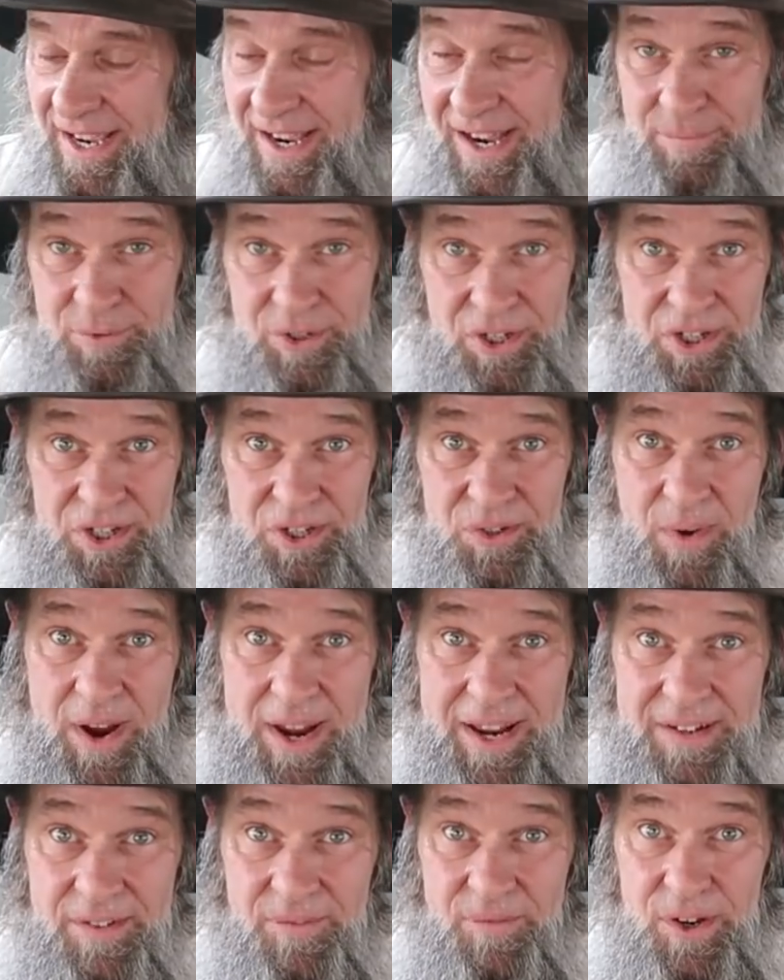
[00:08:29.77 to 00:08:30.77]
Um, she's just
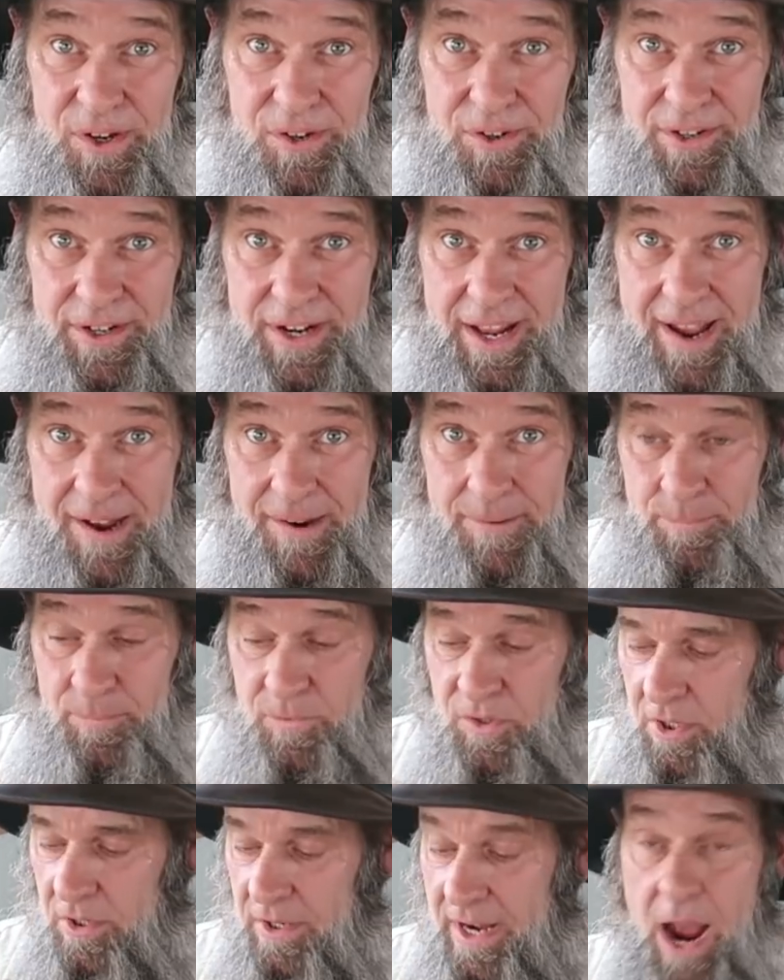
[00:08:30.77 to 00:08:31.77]
waiting to figure it out.
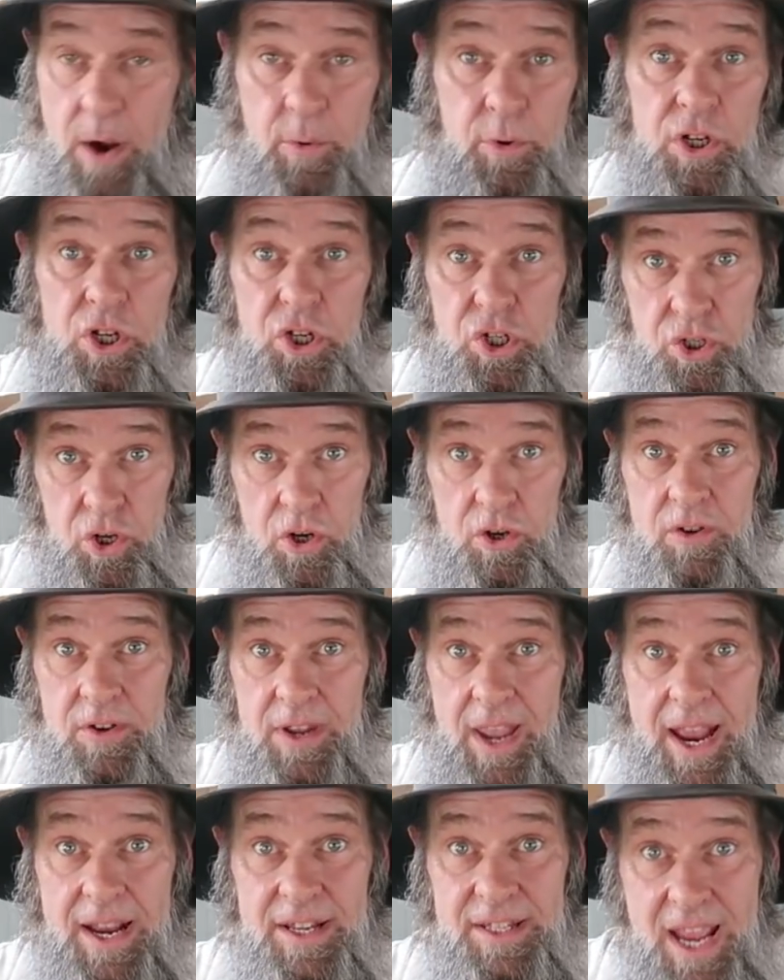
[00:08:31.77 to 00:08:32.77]
So now we're going to show you
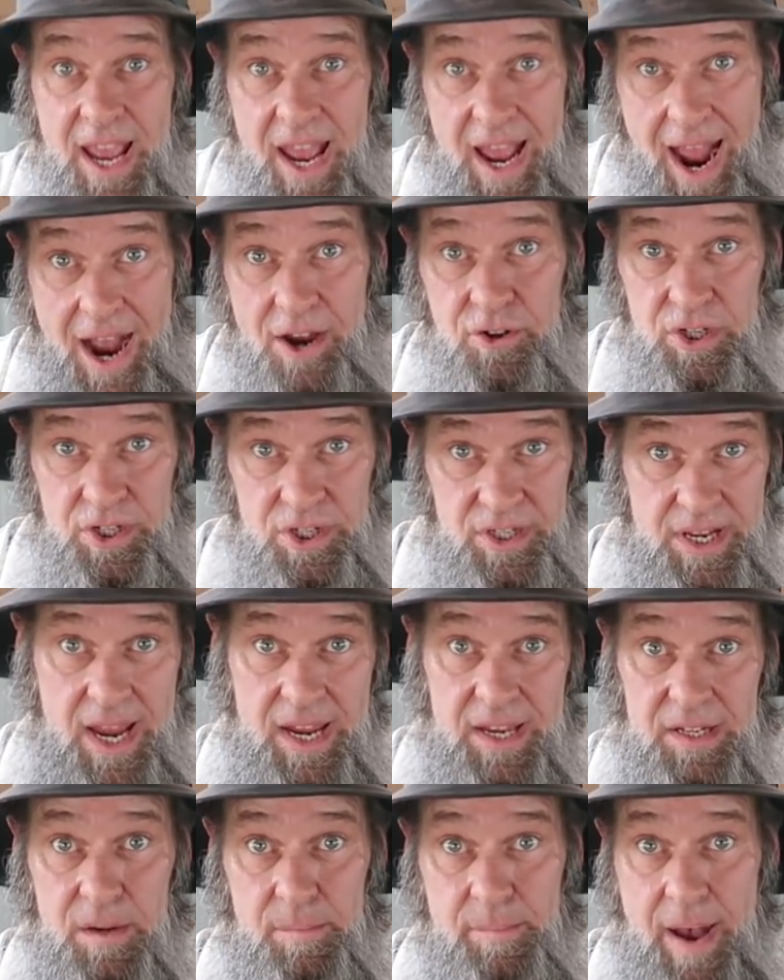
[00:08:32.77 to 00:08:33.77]
guys how she's
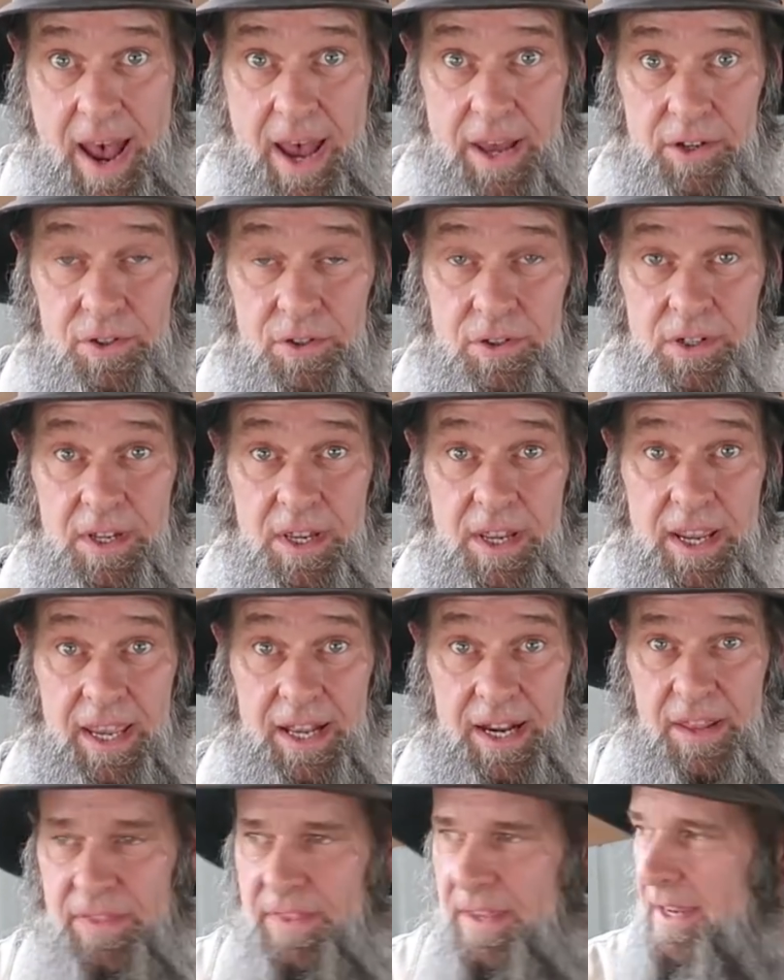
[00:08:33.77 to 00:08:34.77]
taking a bottle,
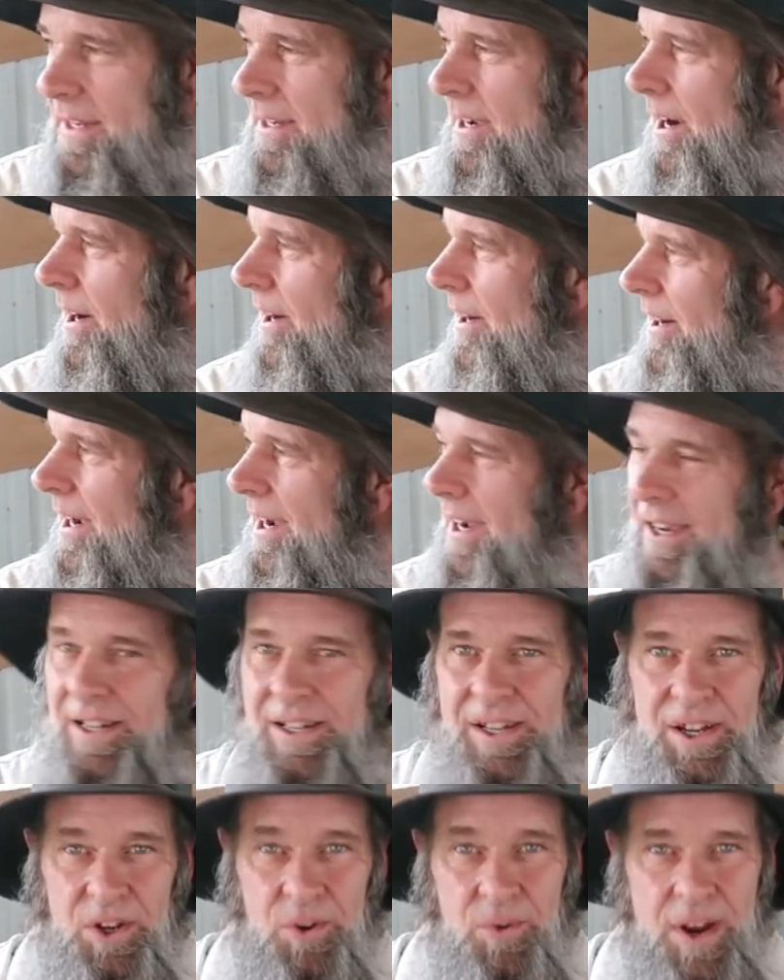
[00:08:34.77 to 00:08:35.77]
and I think our uh,
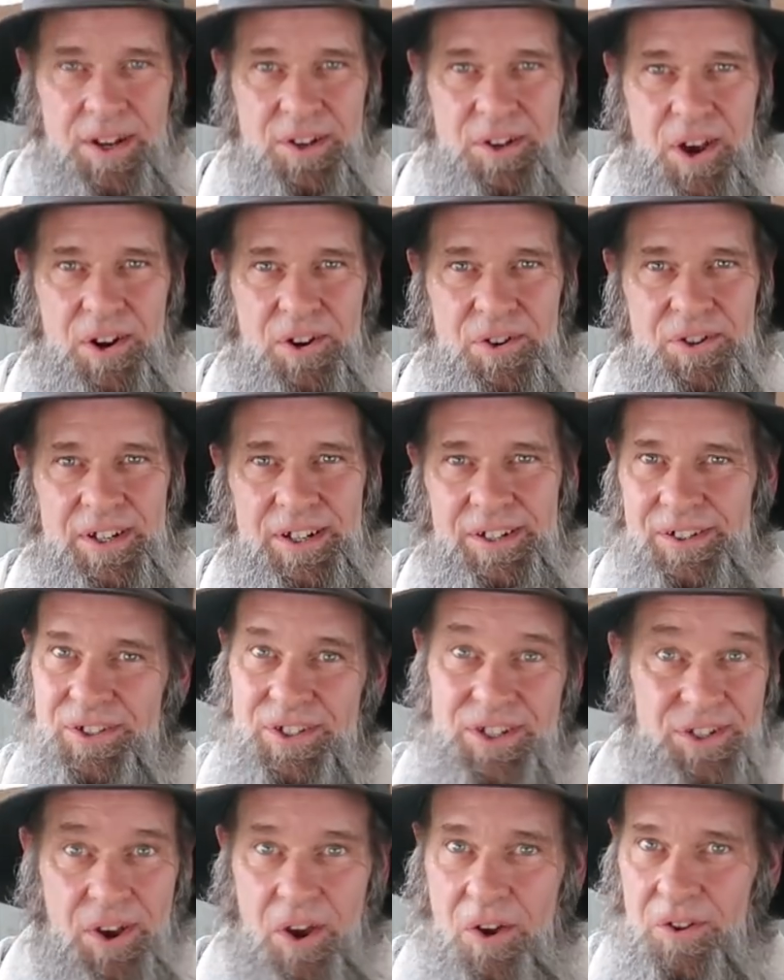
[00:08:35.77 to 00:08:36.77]
granddaughter's here,
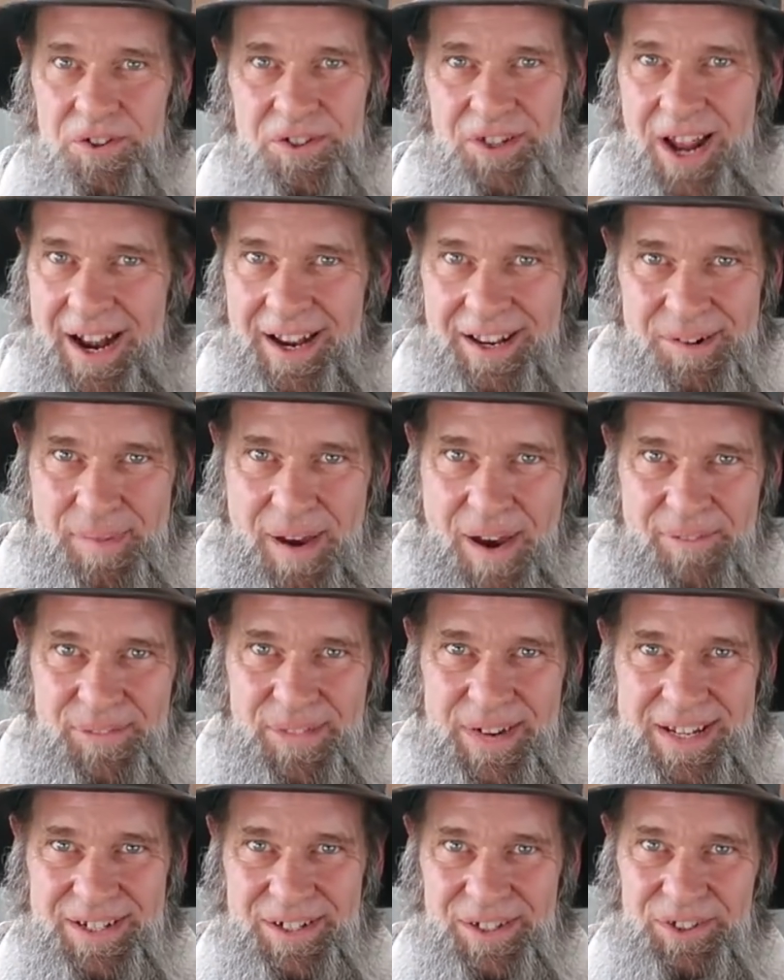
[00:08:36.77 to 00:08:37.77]
and she's all excited about
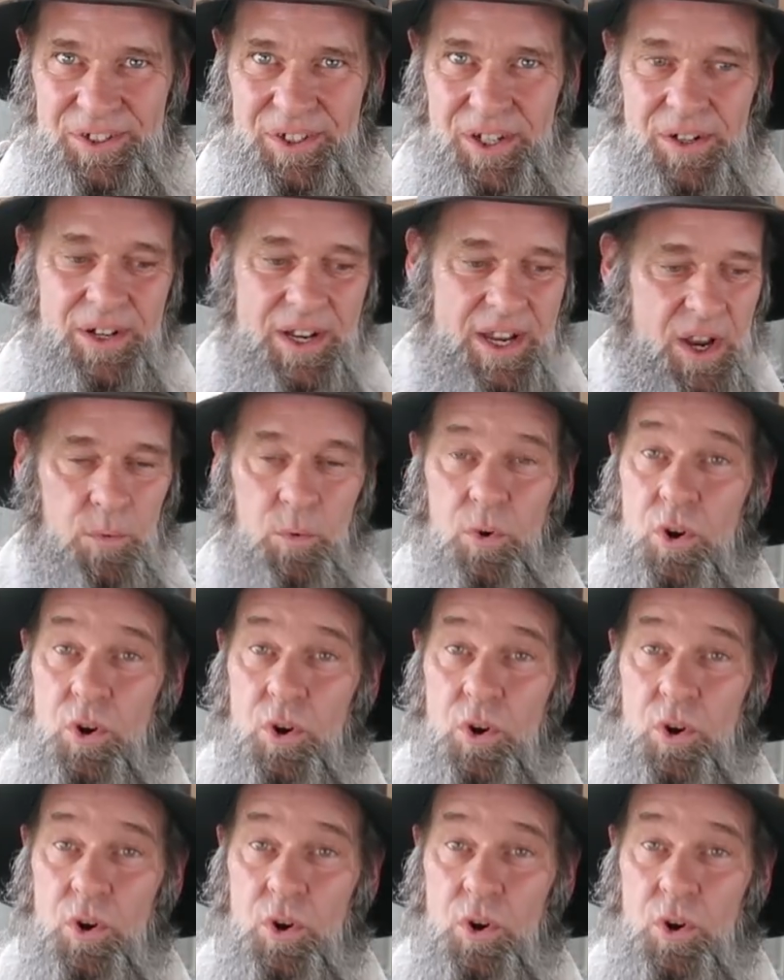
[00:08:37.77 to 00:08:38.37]
feeding herself.